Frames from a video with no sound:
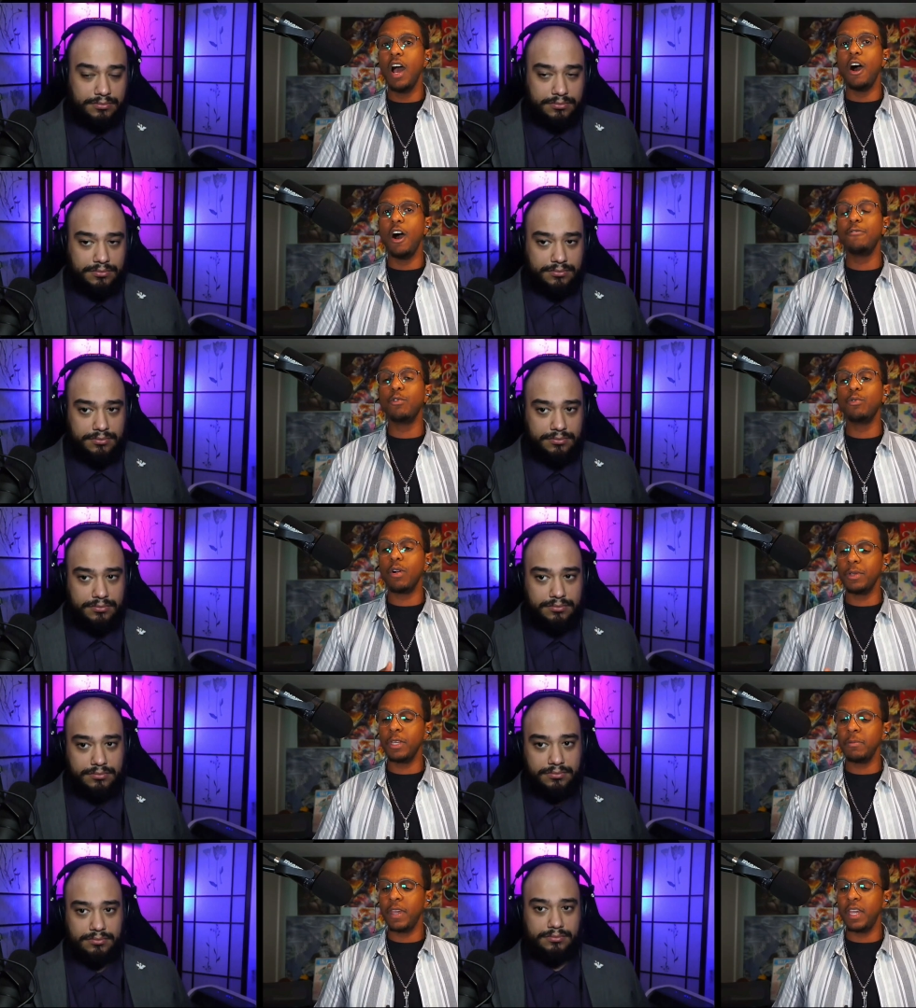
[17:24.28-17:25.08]
Speaker 1: of
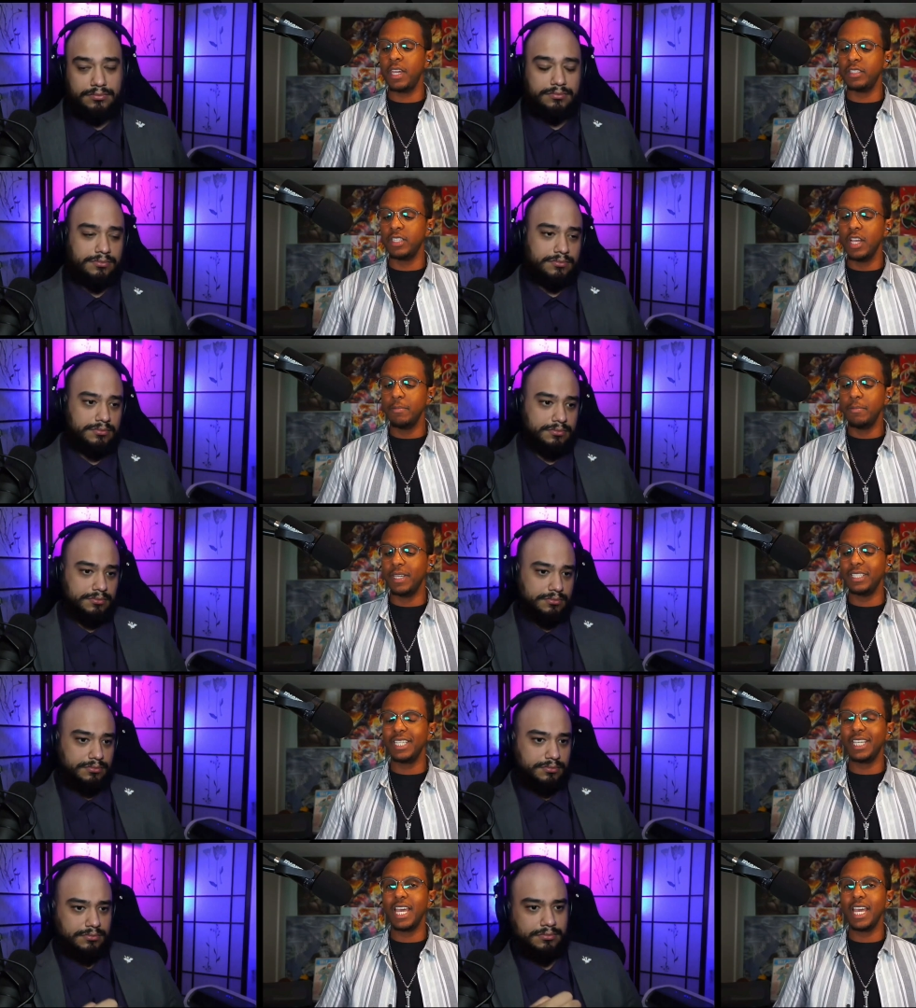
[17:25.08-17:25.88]
growing pains because,
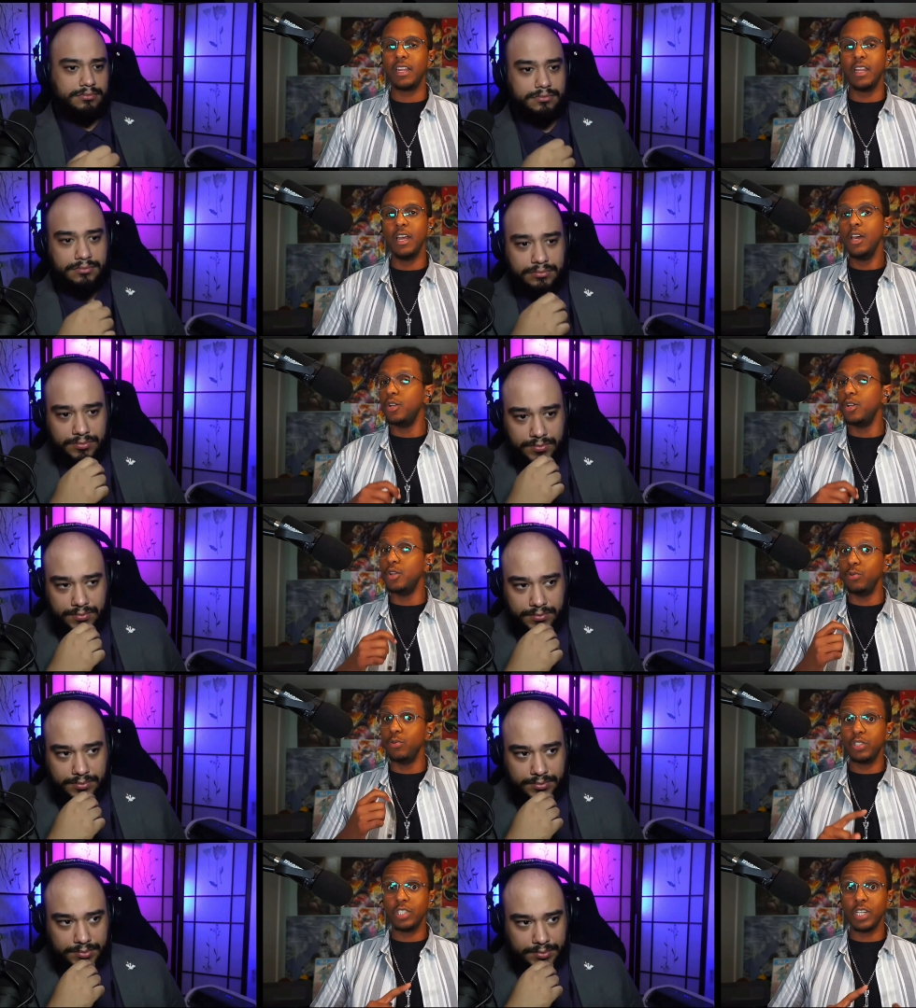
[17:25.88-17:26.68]
again,
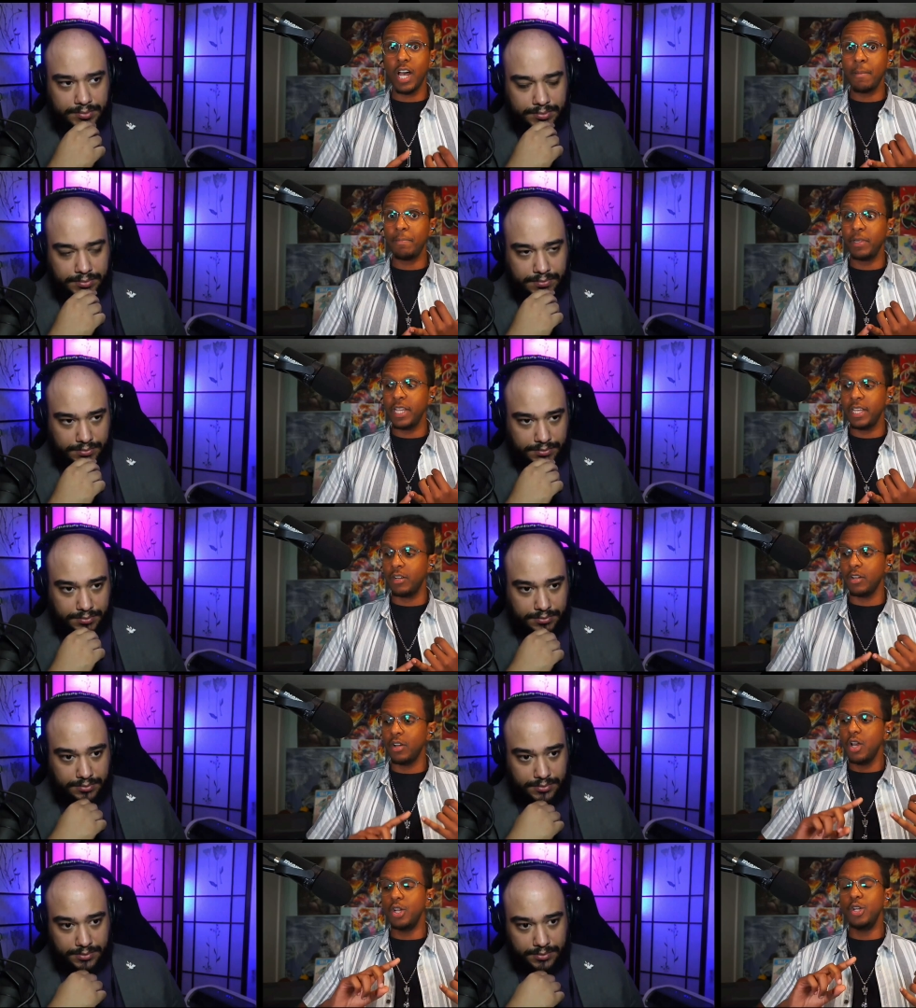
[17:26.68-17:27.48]
new top laner,
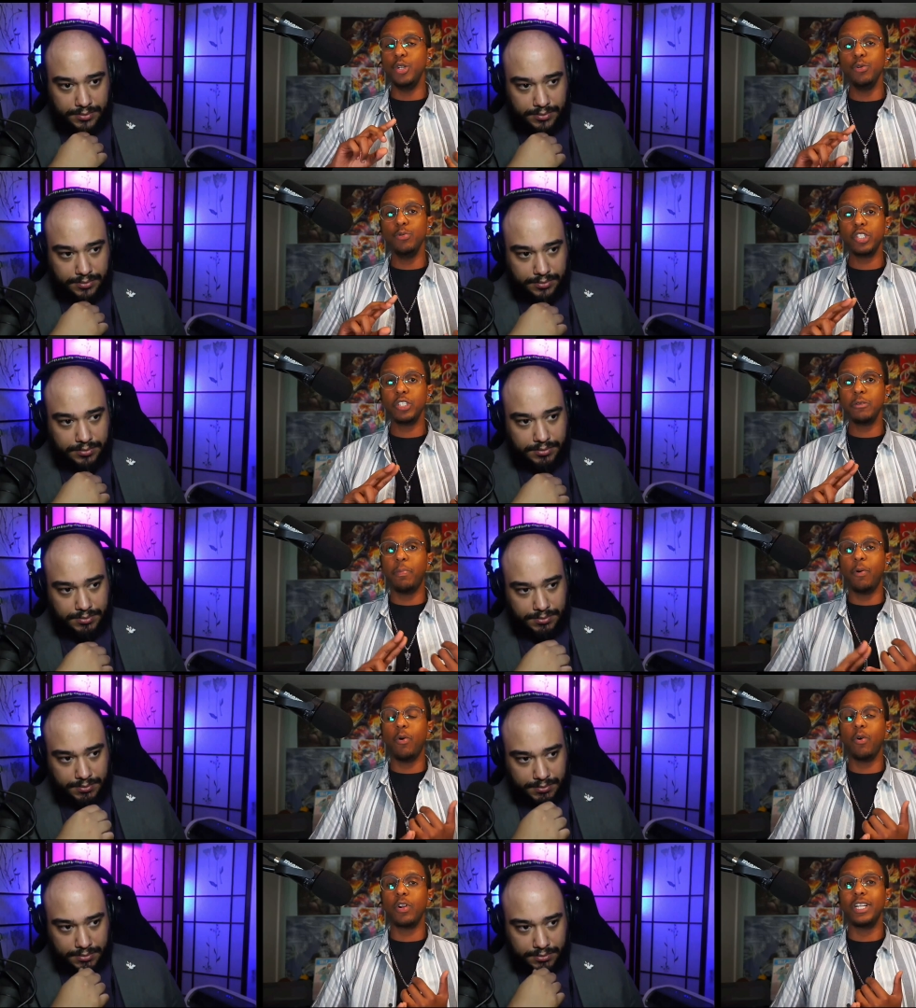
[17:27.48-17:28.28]
new
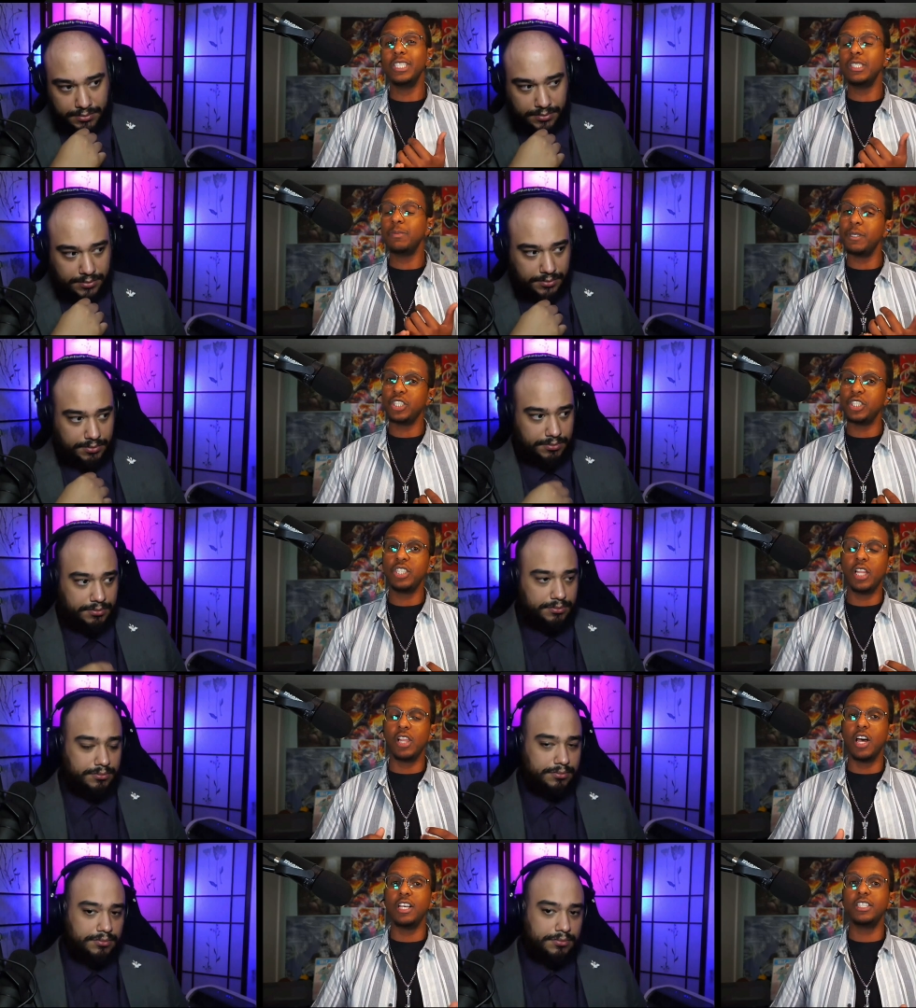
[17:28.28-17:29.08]
support, especially the
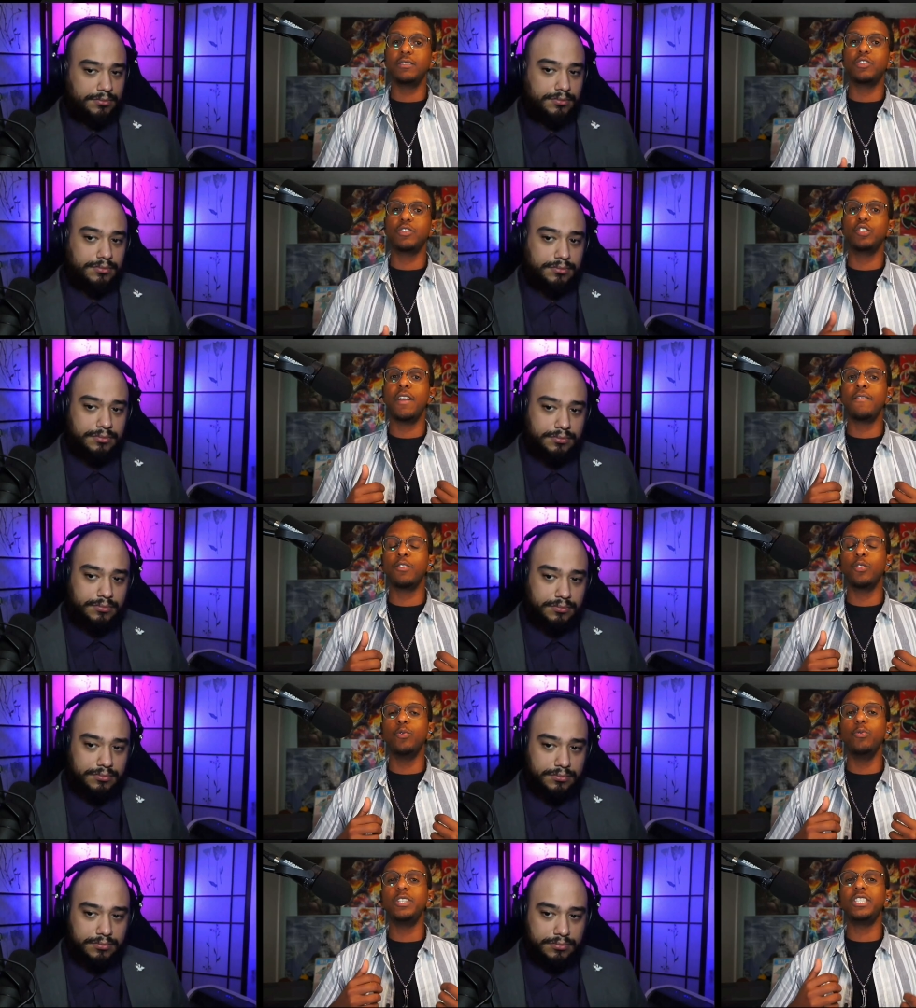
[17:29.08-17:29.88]
loss of Trevor,
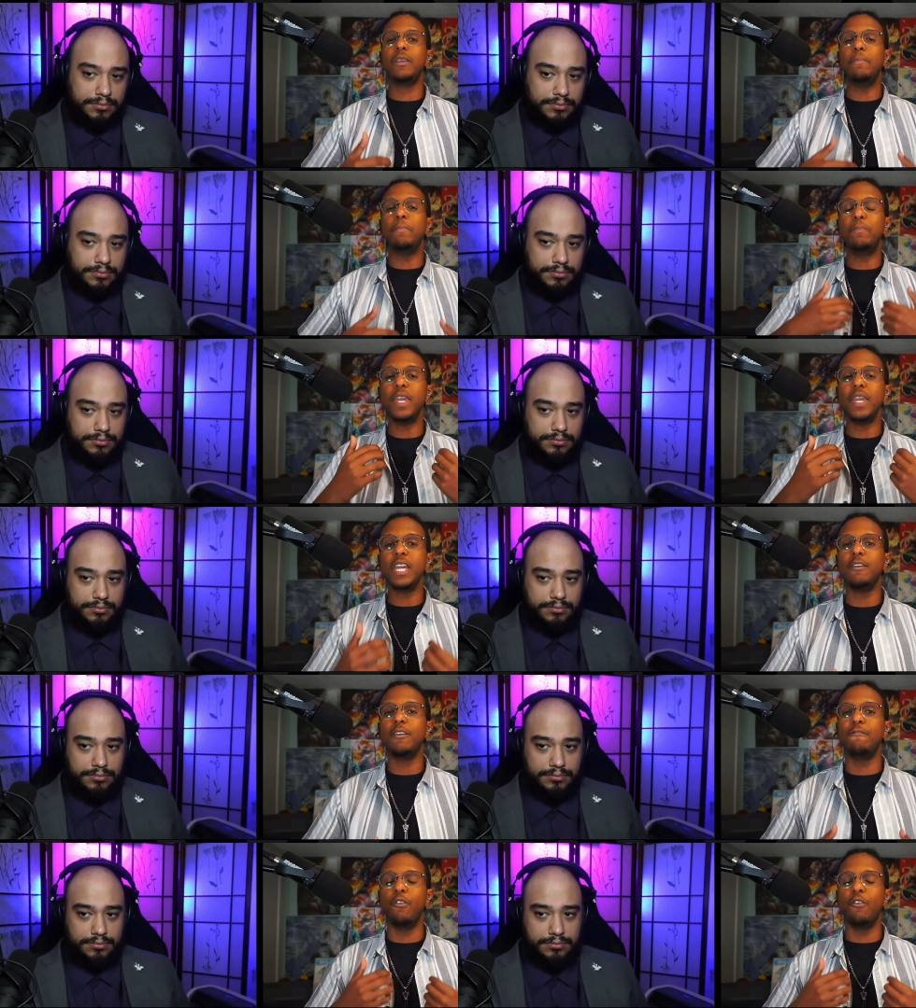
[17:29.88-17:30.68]
who is a big
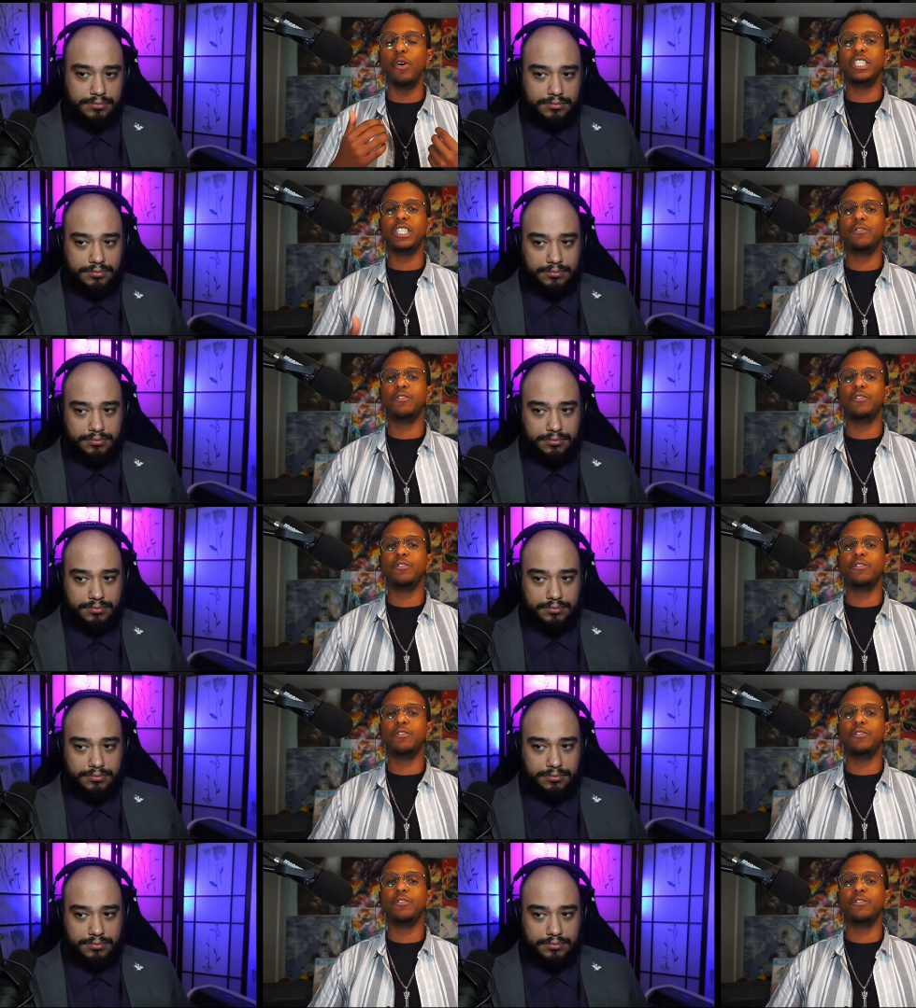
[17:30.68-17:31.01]
voice